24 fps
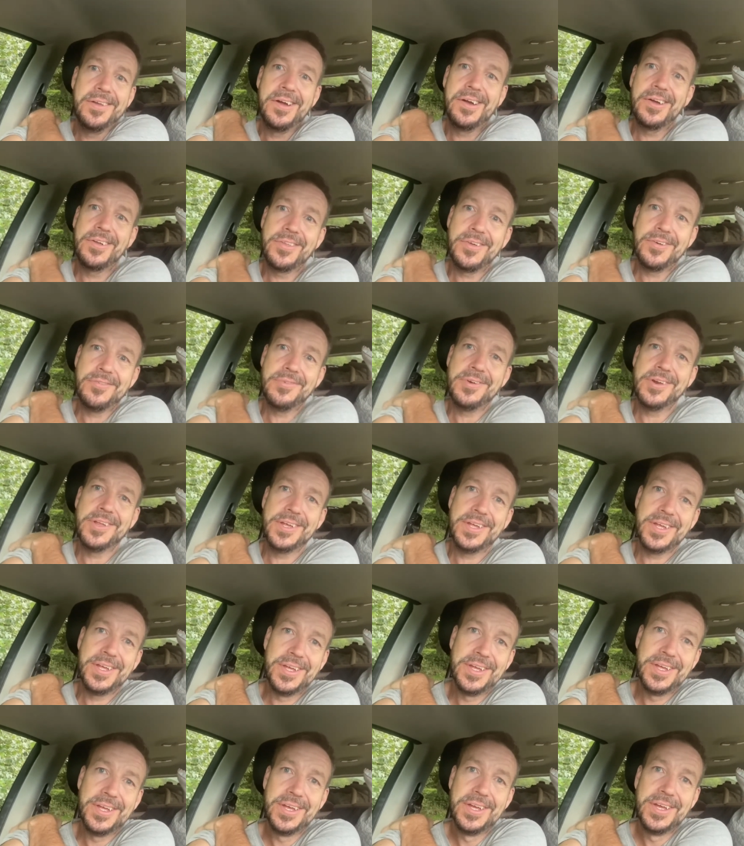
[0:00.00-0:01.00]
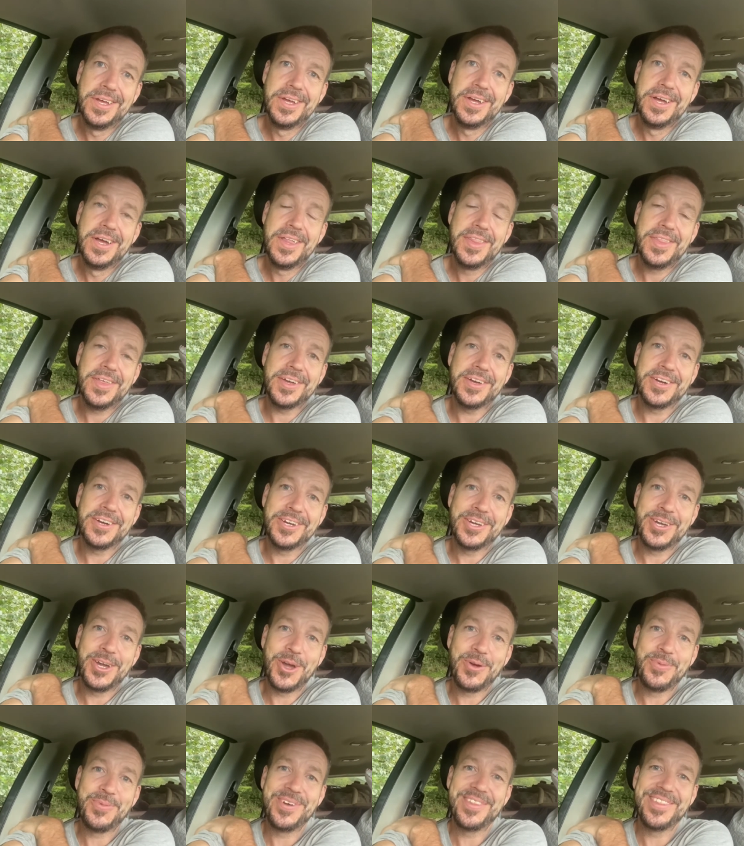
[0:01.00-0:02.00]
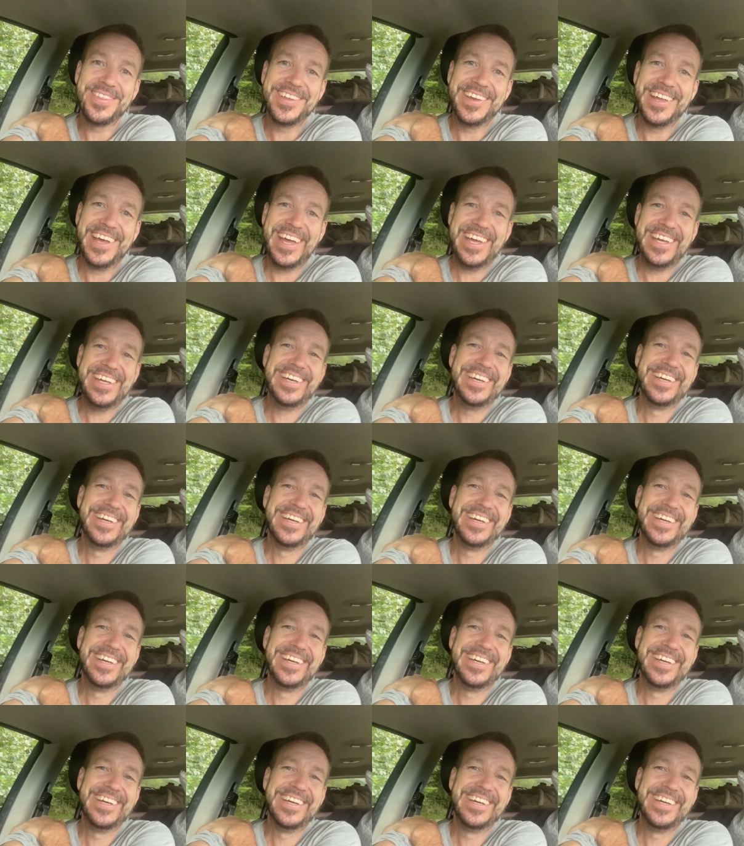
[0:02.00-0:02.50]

I don't really think I can cope with today.